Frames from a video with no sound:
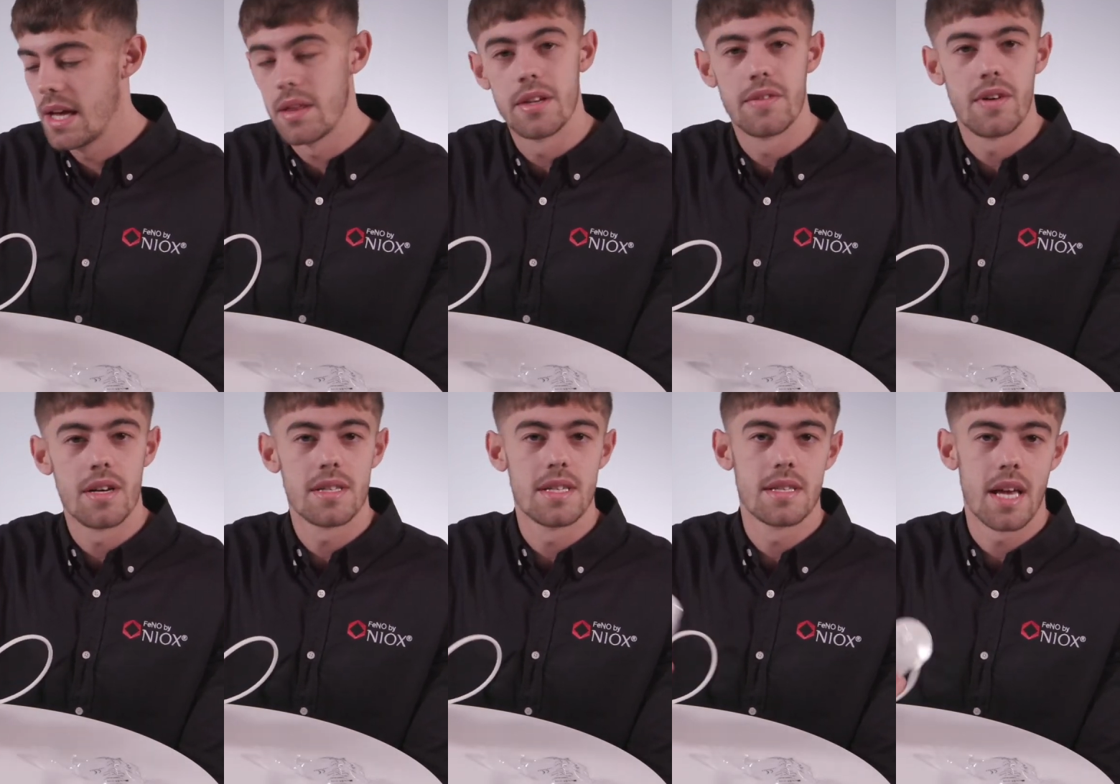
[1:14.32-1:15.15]
the
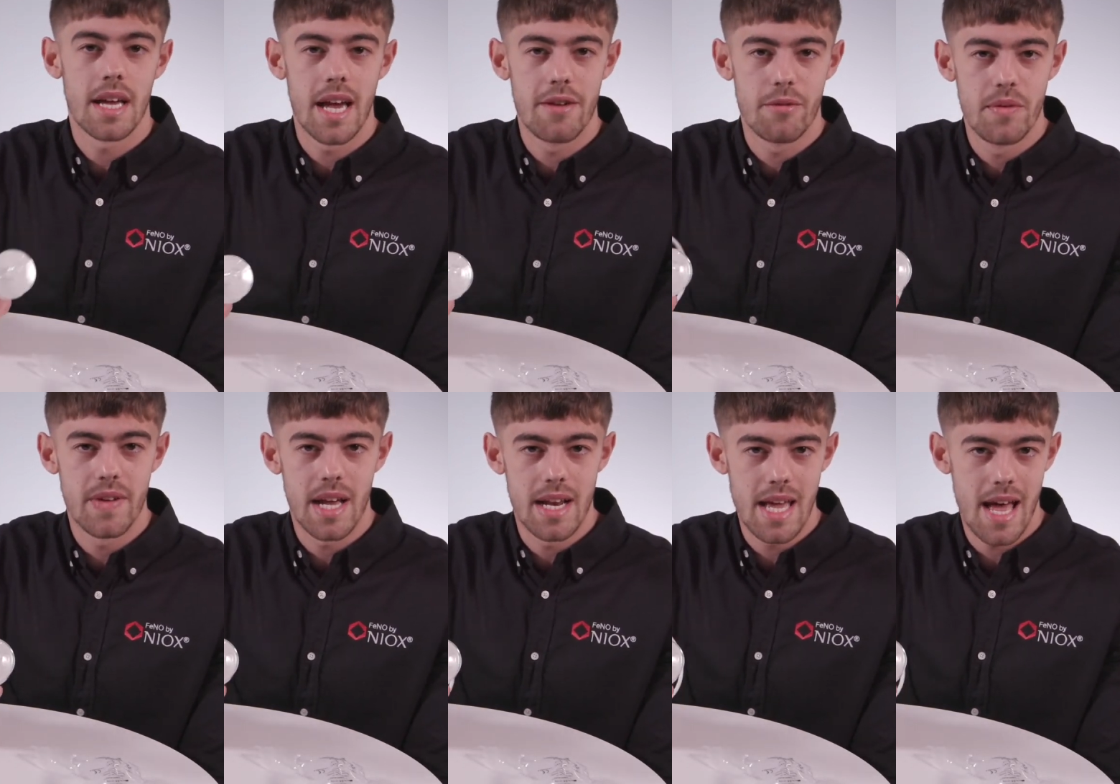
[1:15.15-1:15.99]
device is again
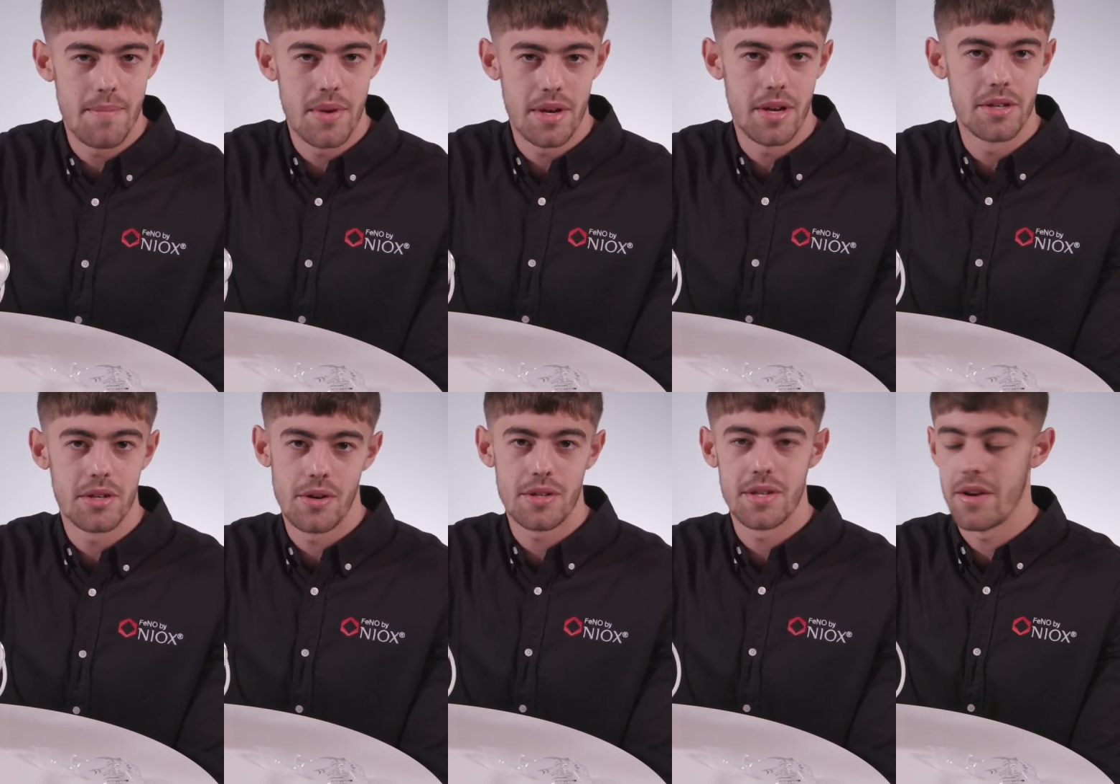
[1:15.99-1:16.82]
removing any ambient
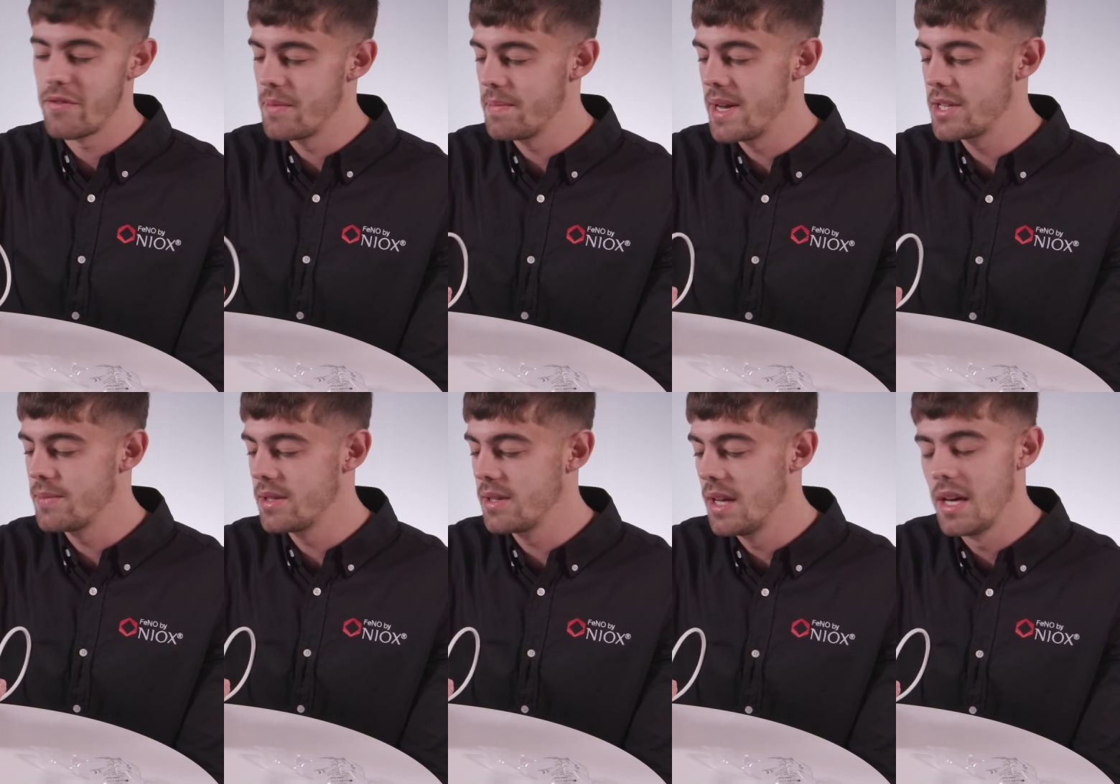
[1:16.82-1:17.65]
nitric oxide from the
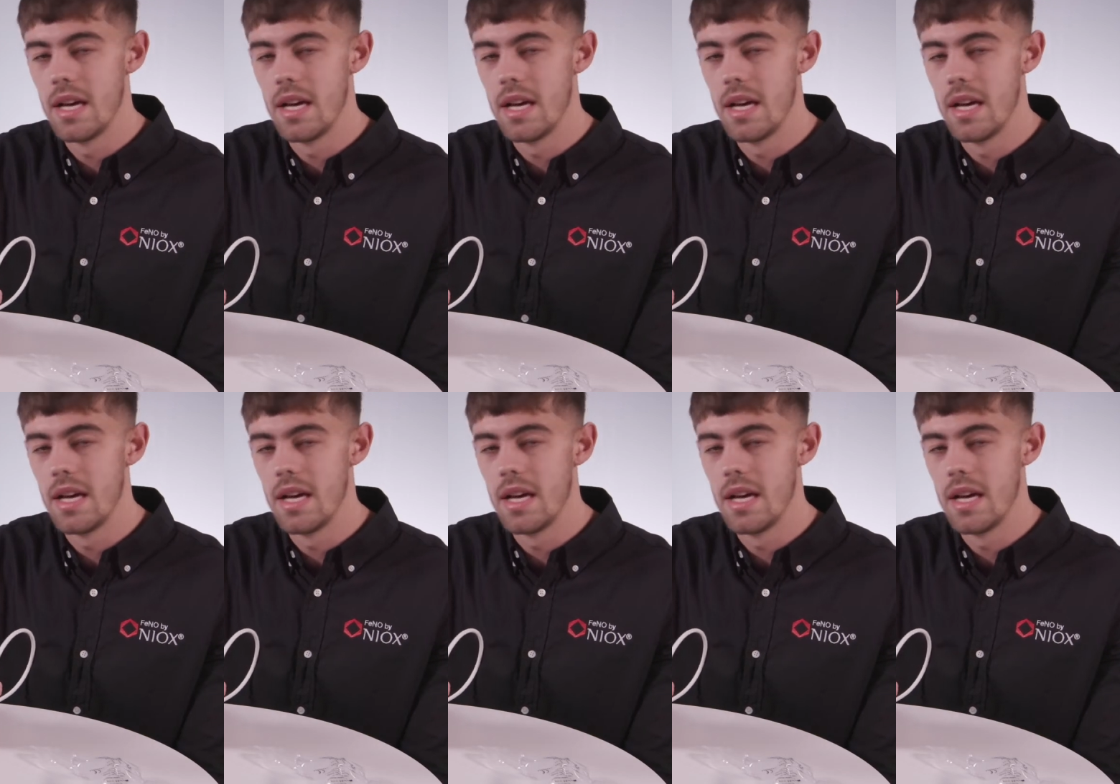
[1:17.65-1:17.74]
measurement